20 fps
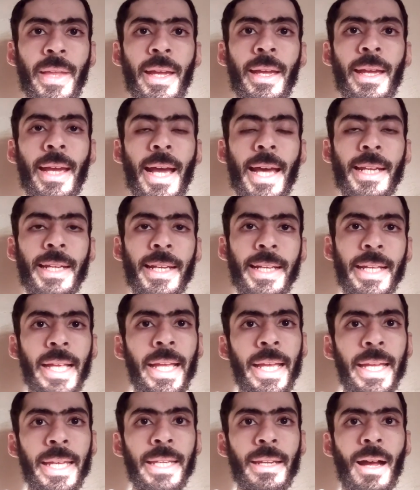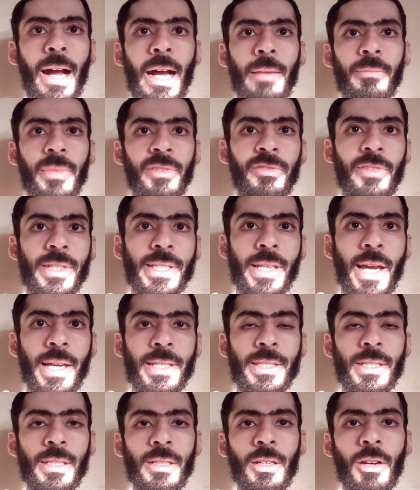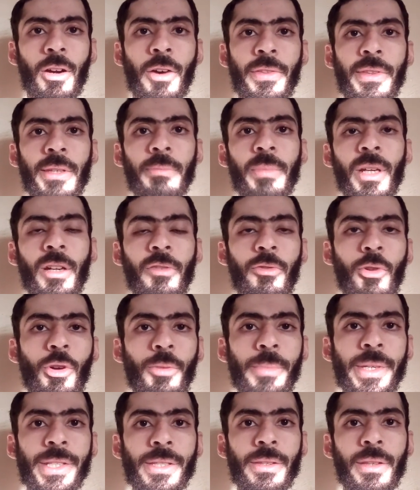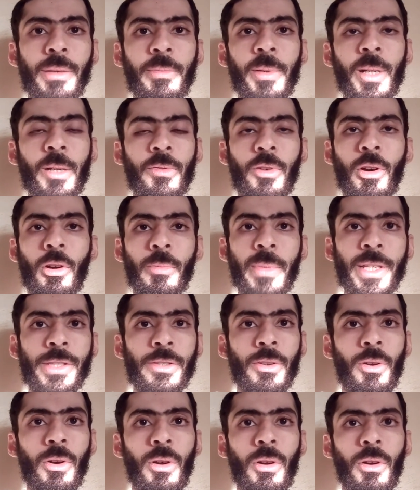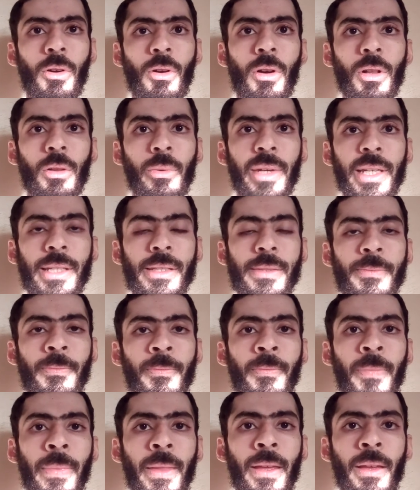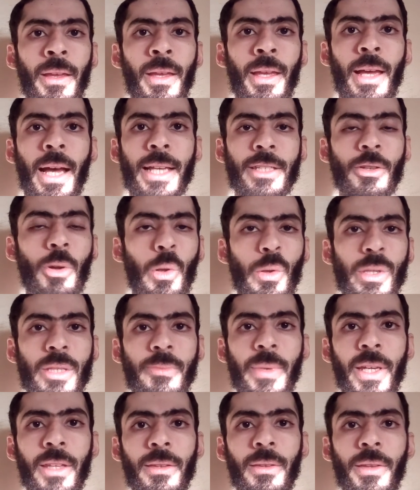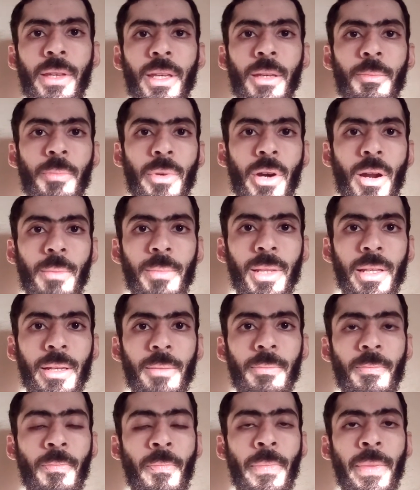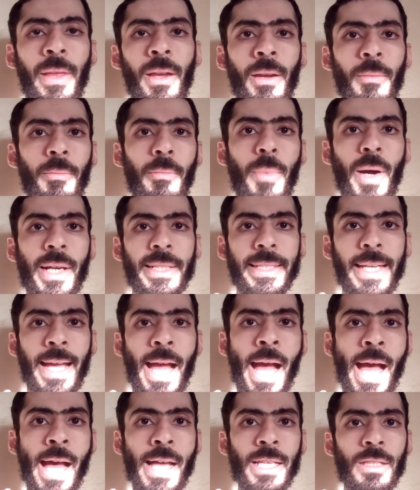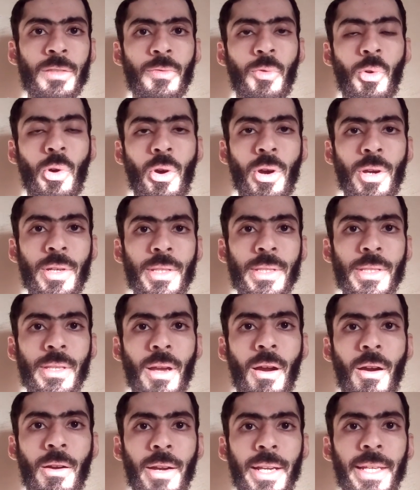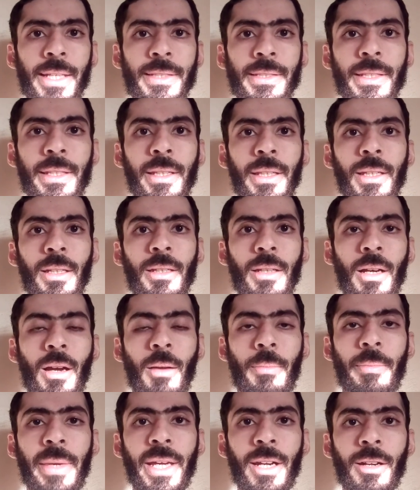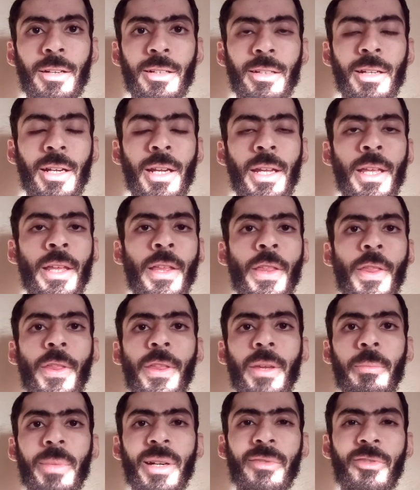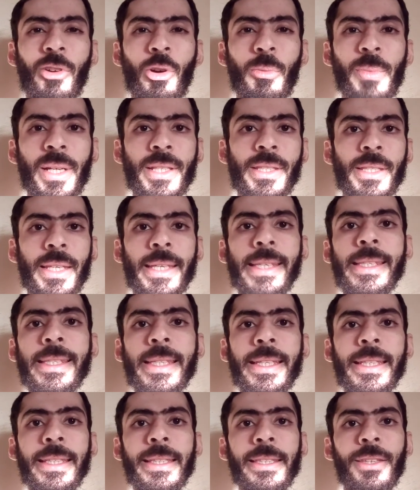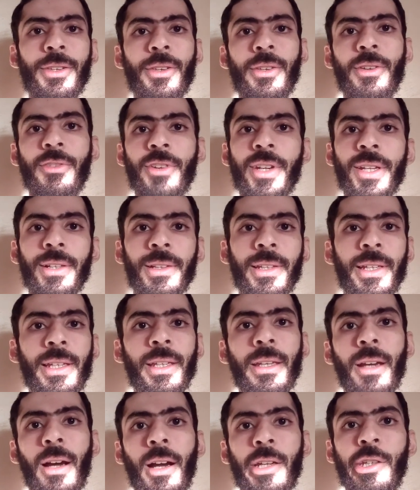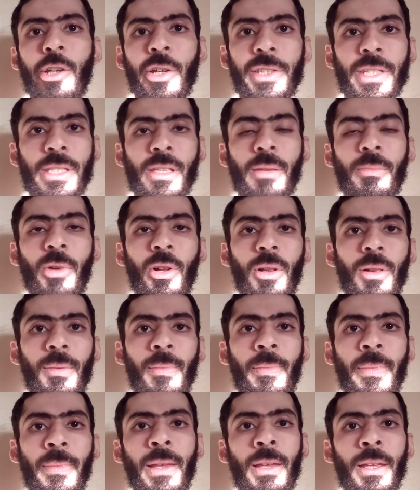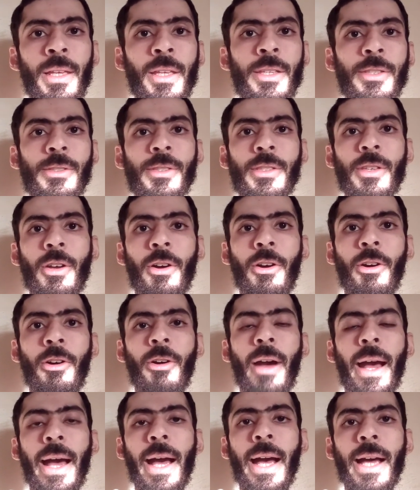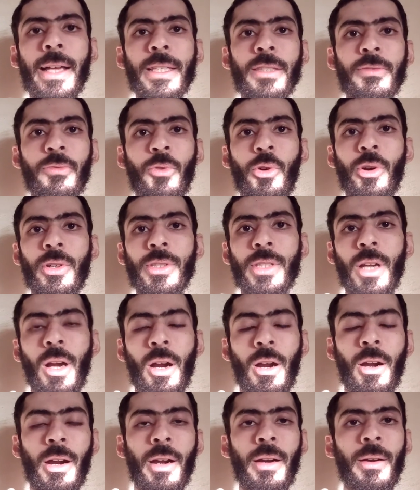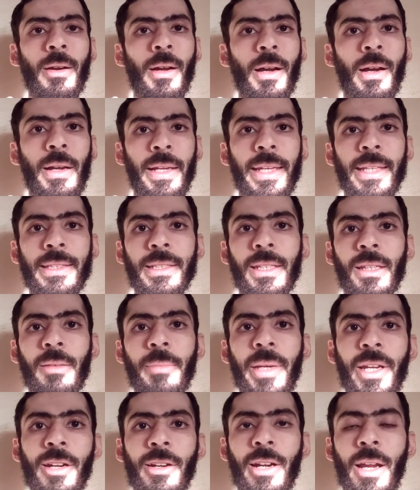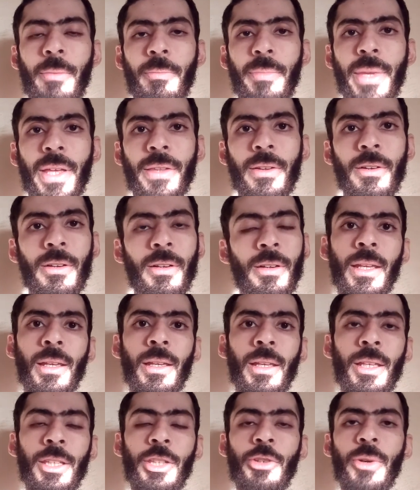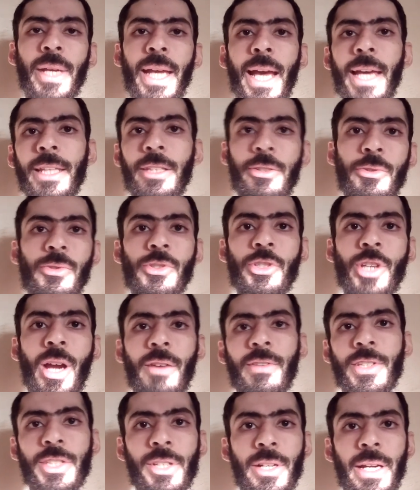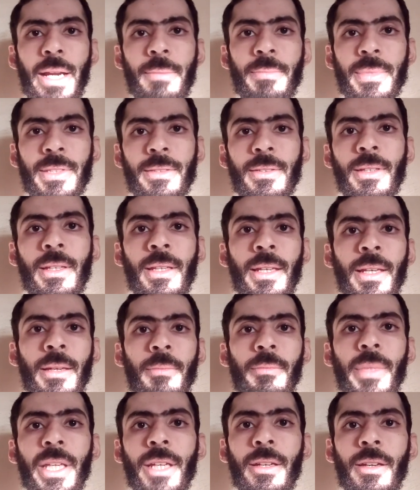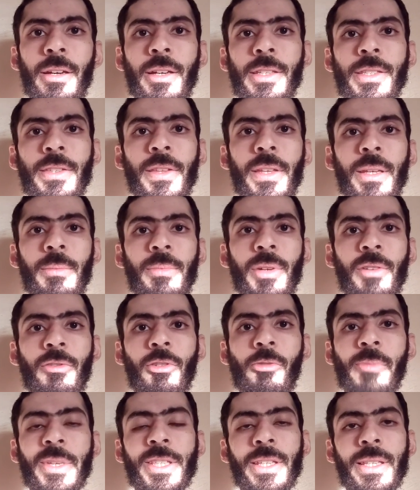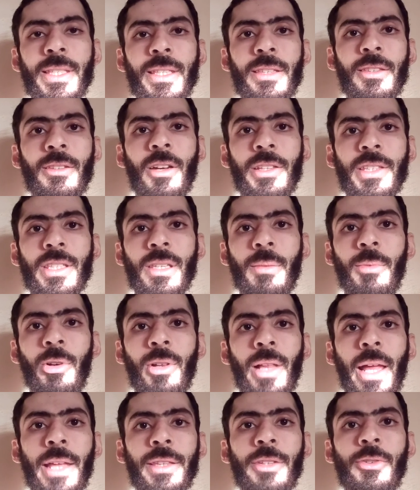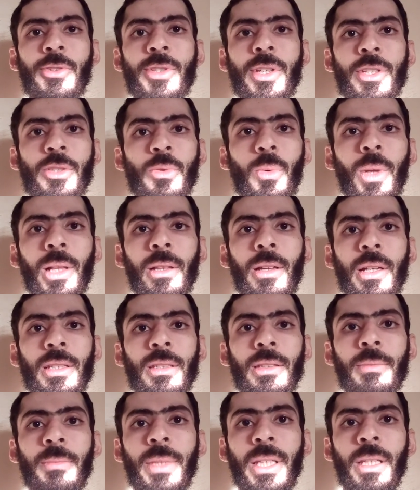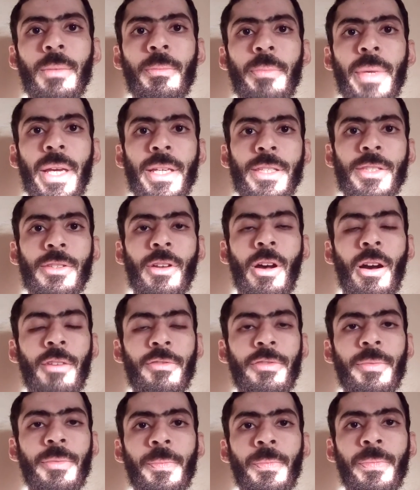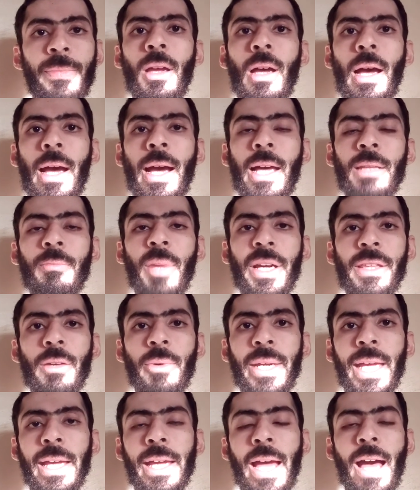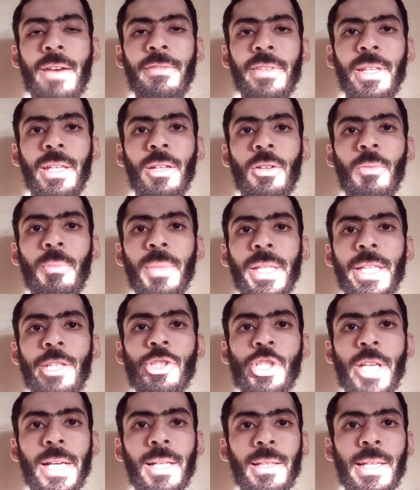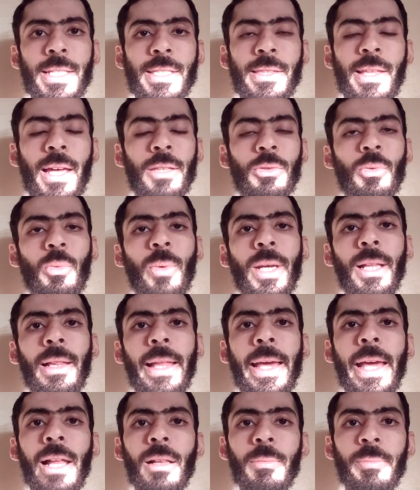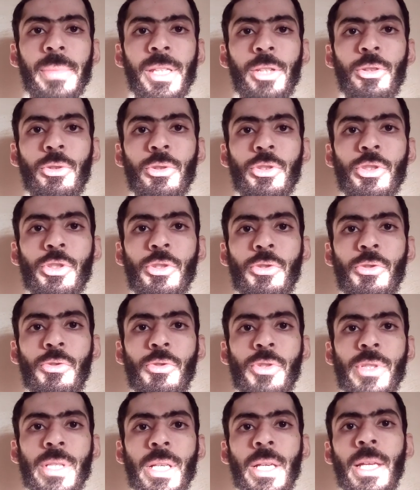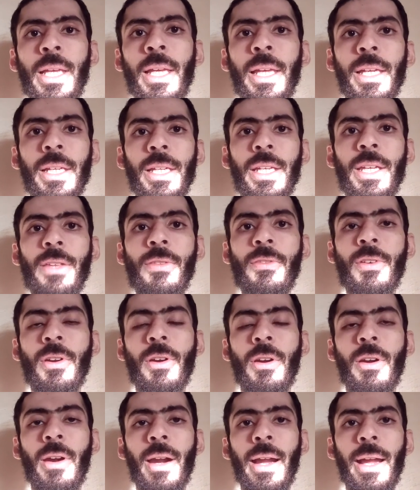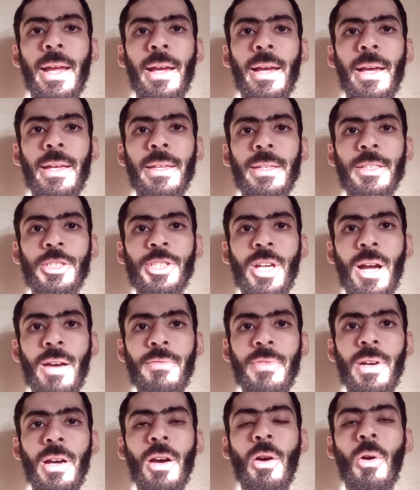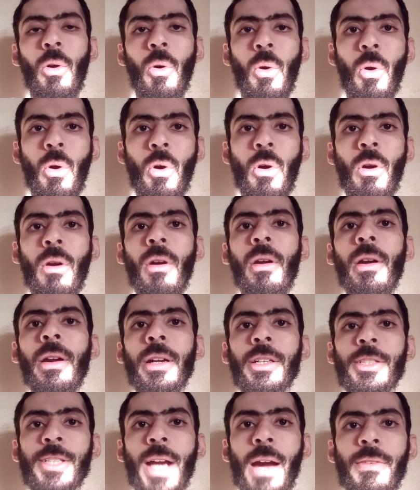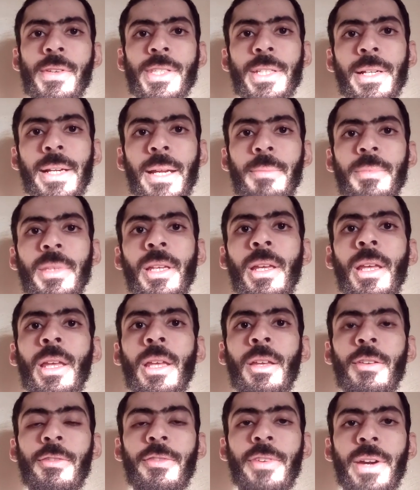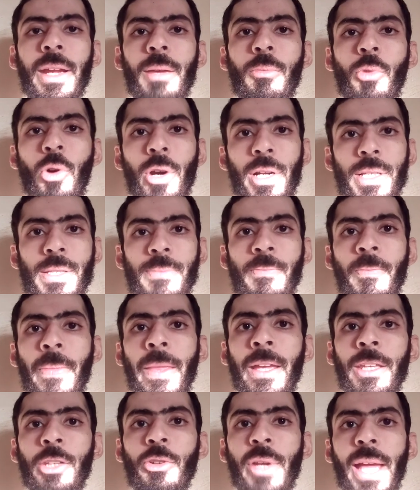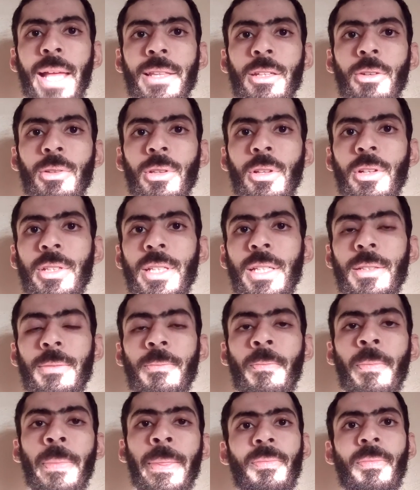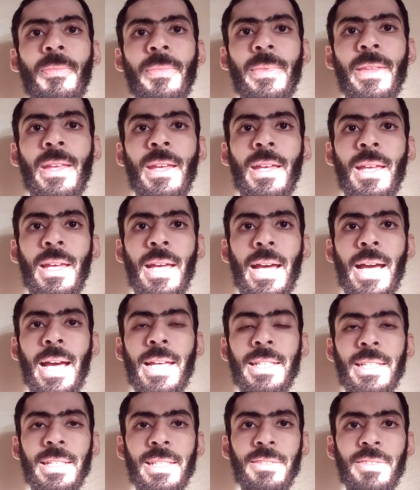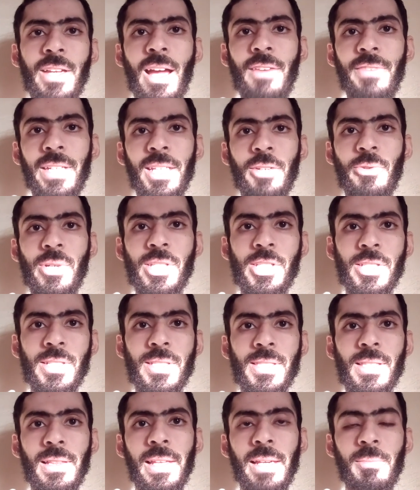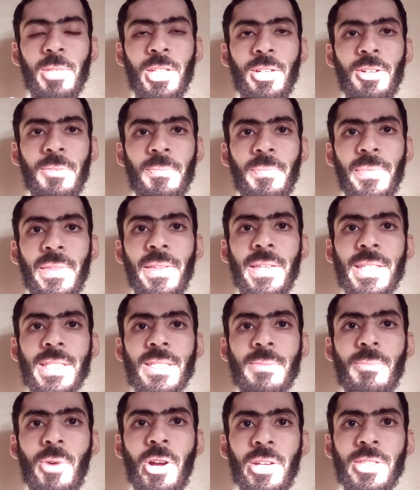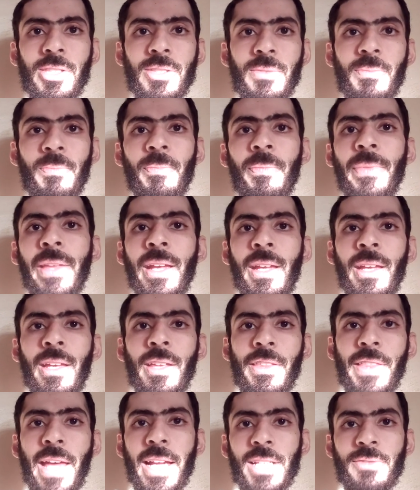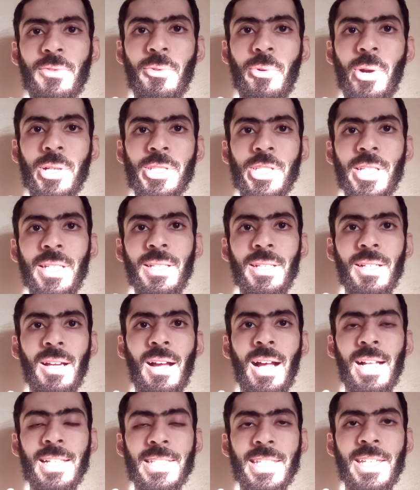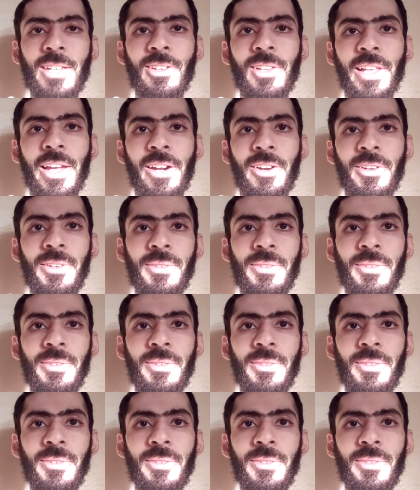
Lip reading: And again, I'm emphasizing on the performance. The performance has always been the problem, but as phones are getting better, the performance isn't really noticeable. So as phones are getting better and better, you can use JavaScript because the performance isn't noticeable and users will not be pissed off. And by the way, I have a complete checklist that will help you choose either Java or JavaScript frameworks. You can download it. And if you have any questions, let me know. This is Most. Thanks for watching. I'll see you later.